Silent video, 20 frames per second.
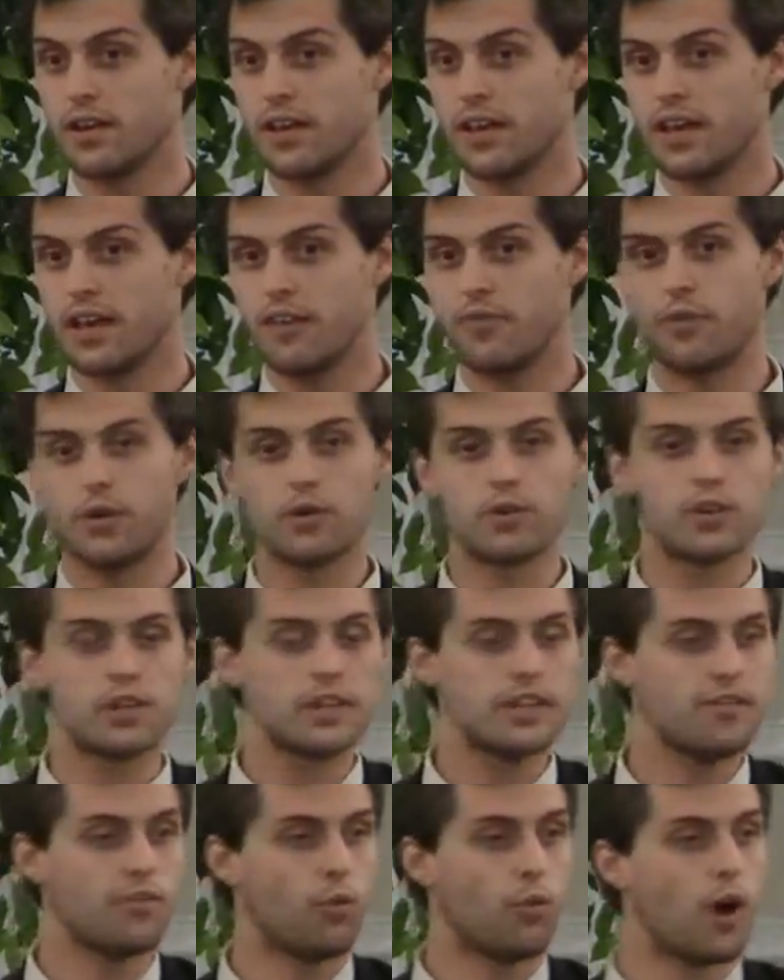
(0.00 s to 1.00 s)
If we were to
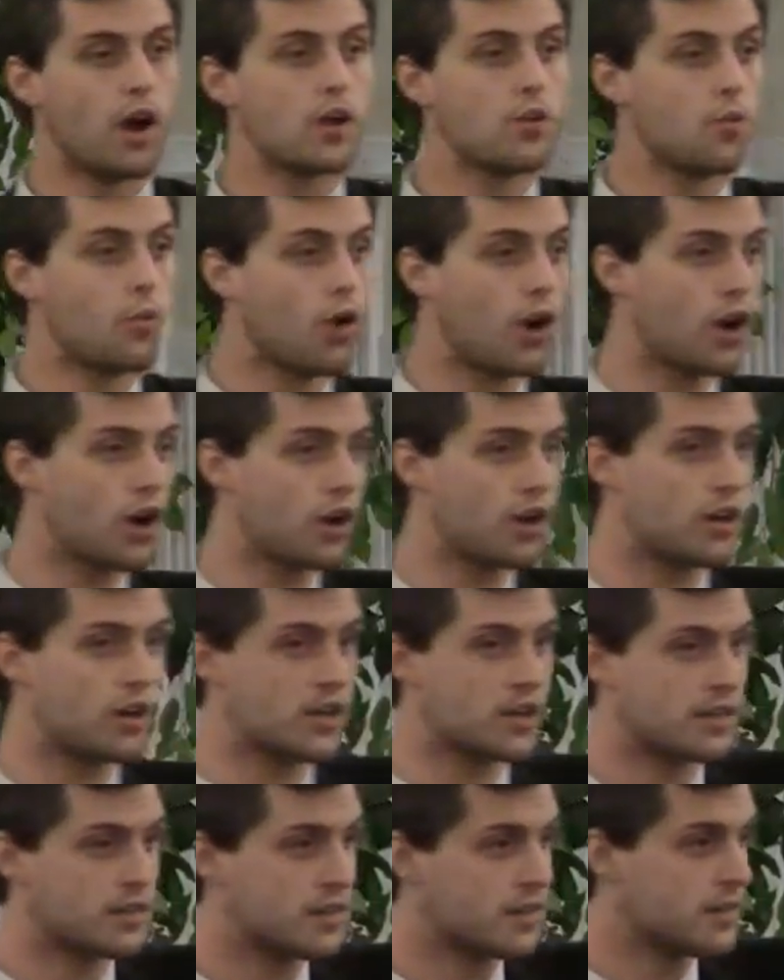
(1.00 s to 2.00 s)
leave one word
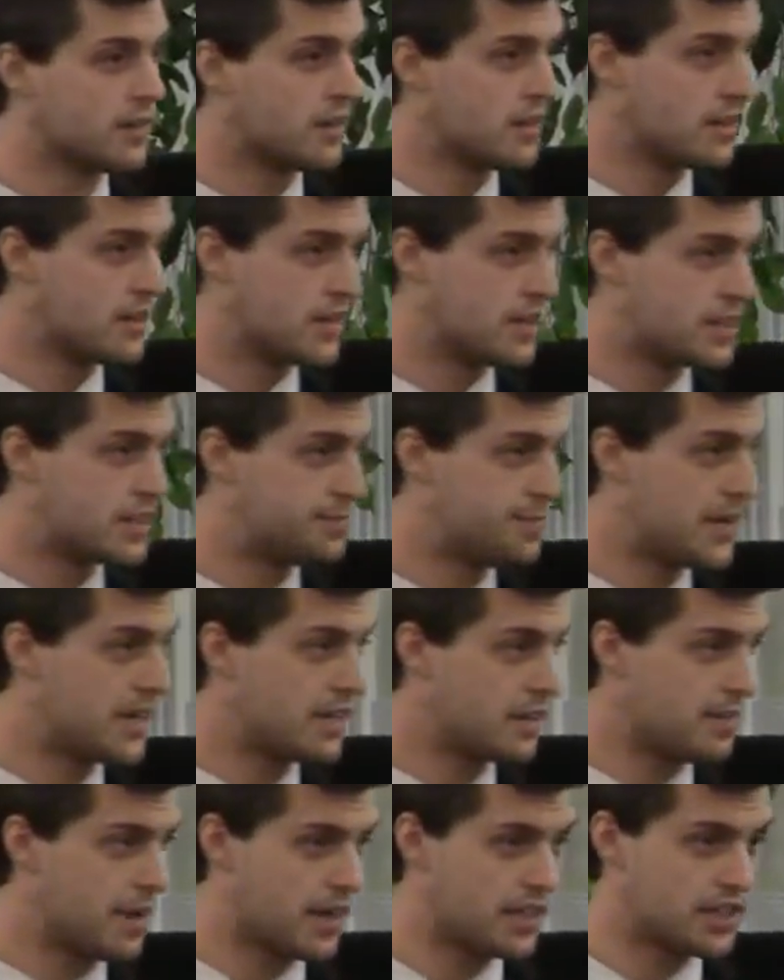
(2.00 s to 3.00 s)
to speak
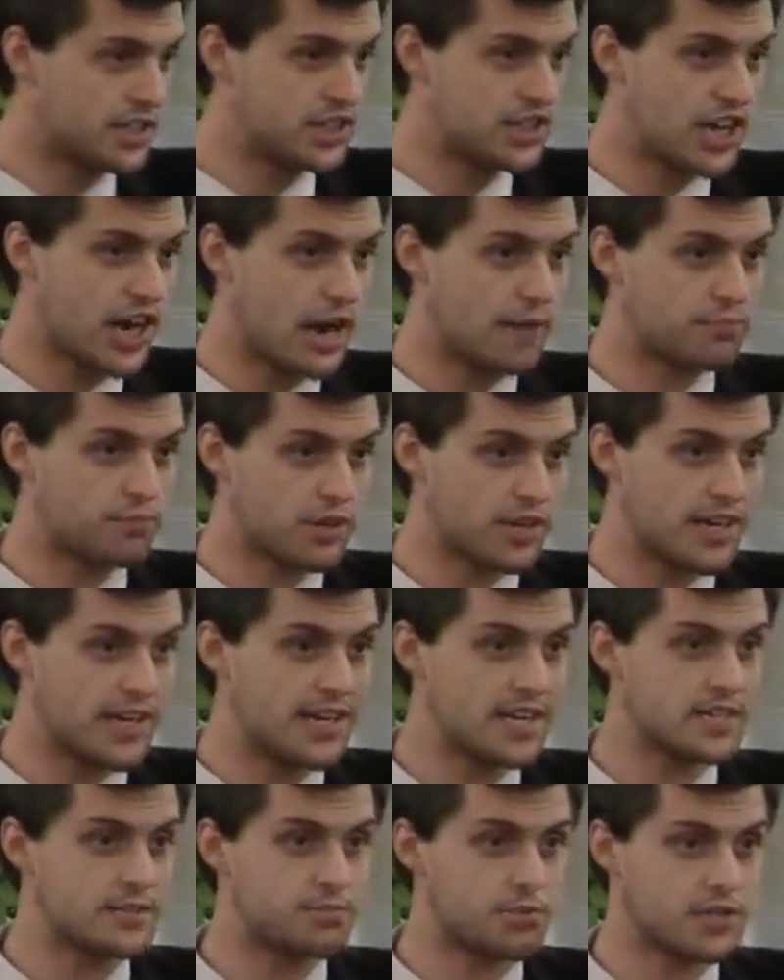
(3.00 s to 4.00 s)
about this chapter, he
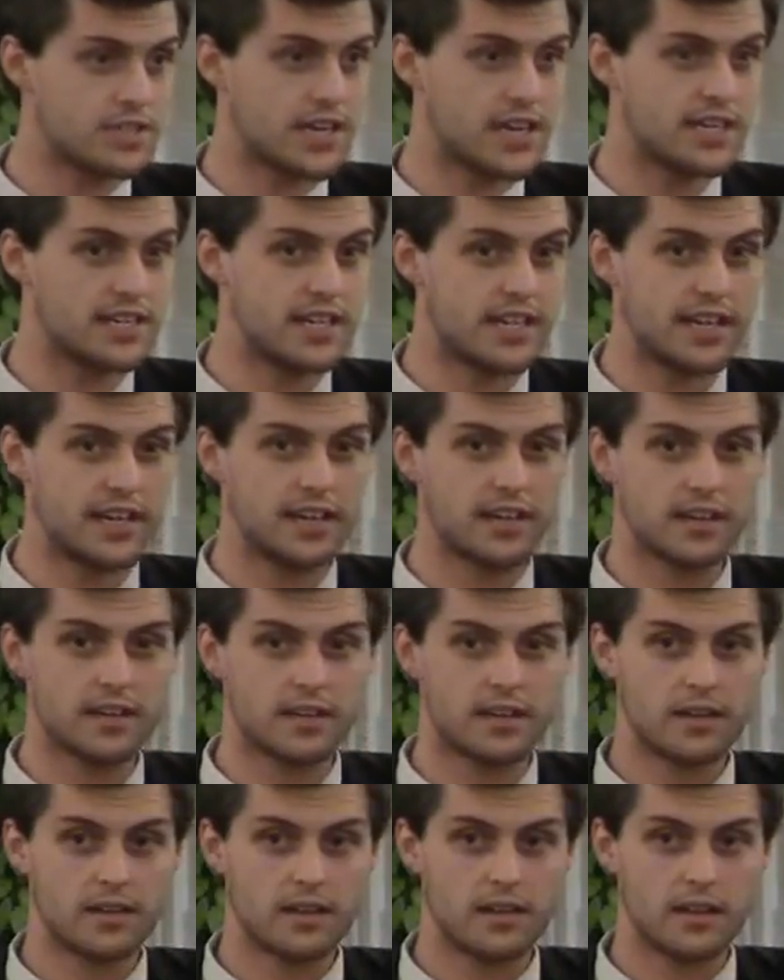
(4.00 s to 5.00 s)
is presenting
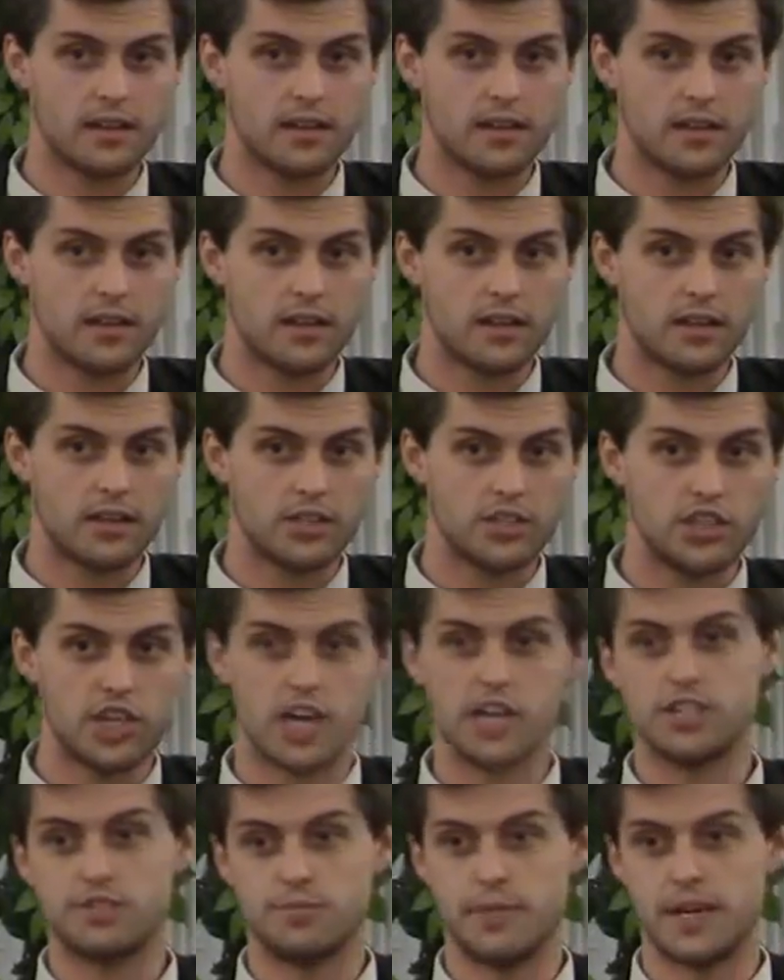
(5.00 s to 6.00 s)
judgment